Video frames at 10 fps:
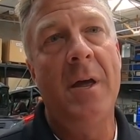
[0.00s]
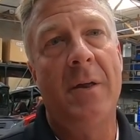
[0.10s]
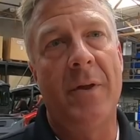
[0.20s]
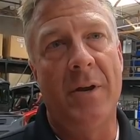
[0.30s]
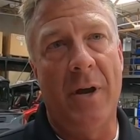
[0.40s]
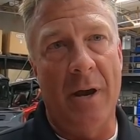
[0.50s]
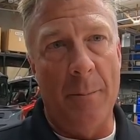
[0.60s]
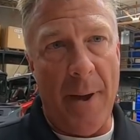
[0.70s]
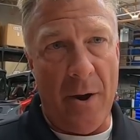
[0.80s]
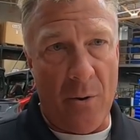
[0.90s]
then you get a
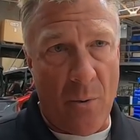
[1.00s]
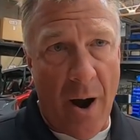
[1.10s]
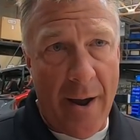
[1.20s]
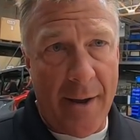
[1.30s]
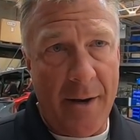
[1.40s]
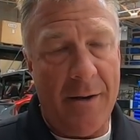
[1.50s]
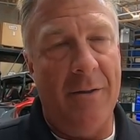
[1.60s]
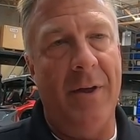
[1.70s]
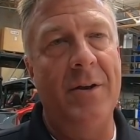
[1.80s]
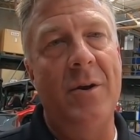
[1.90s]
better ride,
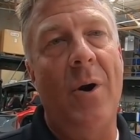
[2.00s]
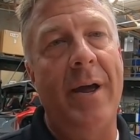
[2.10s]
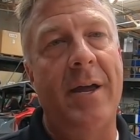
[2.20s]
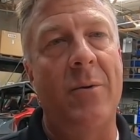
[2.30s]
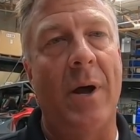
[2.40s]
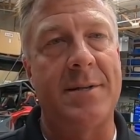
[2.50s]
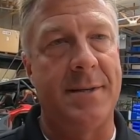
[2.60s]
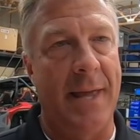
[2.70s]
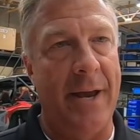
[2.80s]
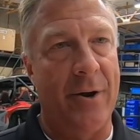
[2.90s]
then do
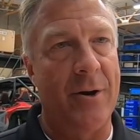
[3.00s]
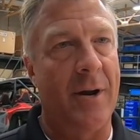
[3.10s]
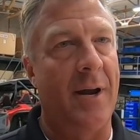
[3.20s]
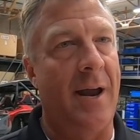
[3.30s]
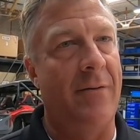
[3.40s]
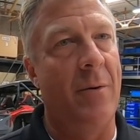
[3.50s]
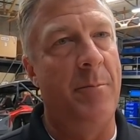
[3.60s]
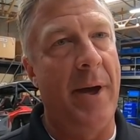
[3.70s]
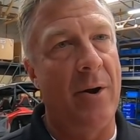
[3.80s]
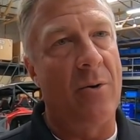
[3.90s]
IQS later and have a
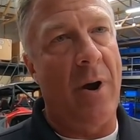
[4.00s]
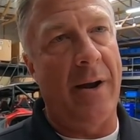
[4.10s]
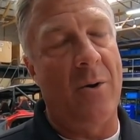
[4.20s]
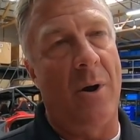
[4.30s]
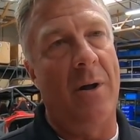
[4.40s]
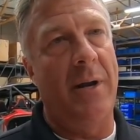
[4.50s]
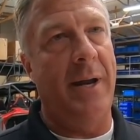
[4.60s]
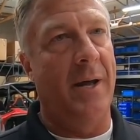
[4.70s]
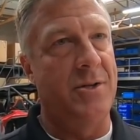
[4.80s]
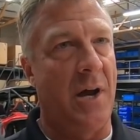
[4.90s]
better ride
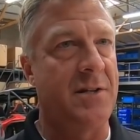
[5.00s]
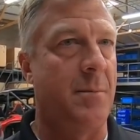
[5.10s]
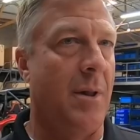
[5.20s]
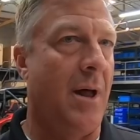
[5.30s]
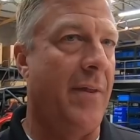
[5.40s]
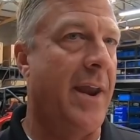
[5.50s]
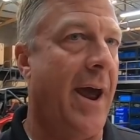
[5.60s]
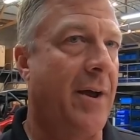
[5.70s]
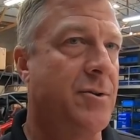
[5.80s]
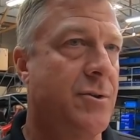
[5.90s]
quality adjustable on the
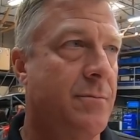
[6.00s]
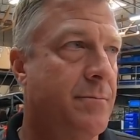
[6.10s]
dash.